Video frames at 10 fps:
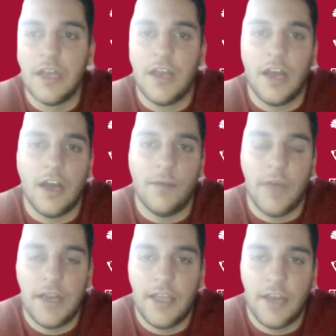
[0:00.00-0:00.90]

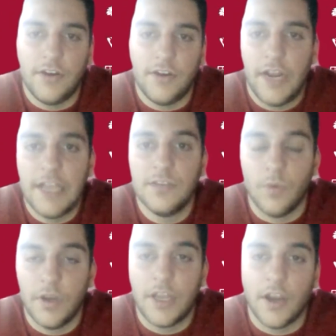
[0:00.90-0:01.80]
And again, he's
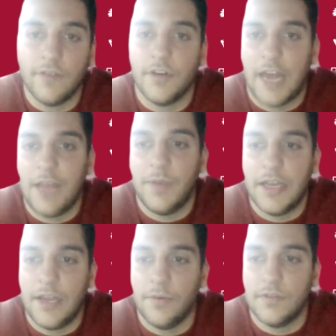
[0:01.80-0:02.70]
working over at
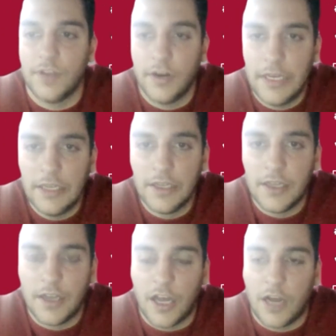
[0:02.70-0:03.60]
APD with Tony
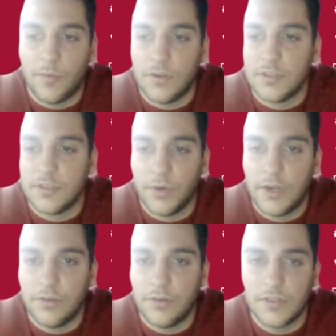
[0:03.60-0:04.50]
on some pretty
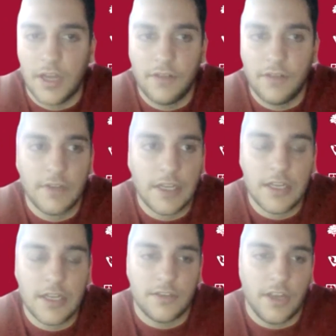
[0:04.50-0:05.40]
cool stuff.
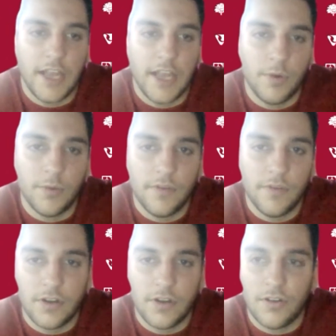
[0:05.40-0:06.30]
So yeah, we've
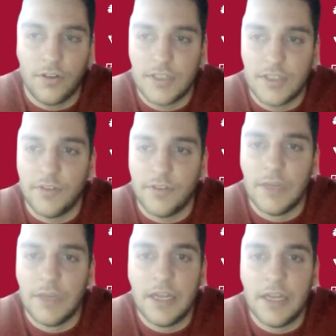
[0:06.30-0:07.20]
got a long list of them.
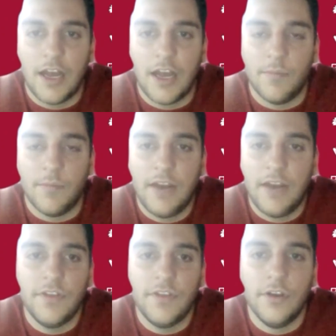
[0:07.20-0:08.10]
And
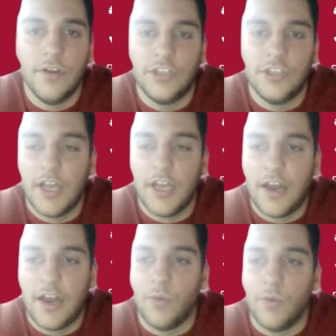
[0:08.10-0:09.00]
if you check out
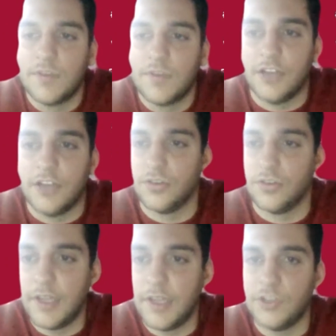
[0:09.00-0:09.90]
our website
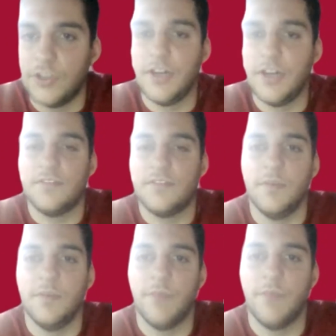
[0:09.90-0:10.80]
shortly, we should have some
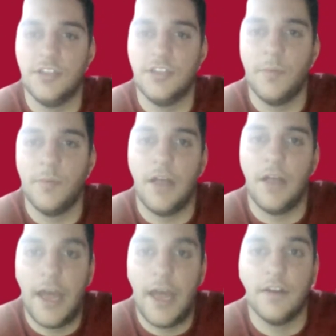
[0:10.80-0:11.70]
information up about
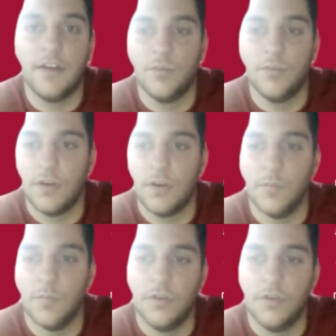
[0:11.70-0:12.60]
that if you want to know
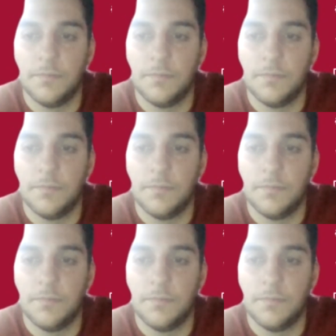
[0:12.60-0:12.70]
more.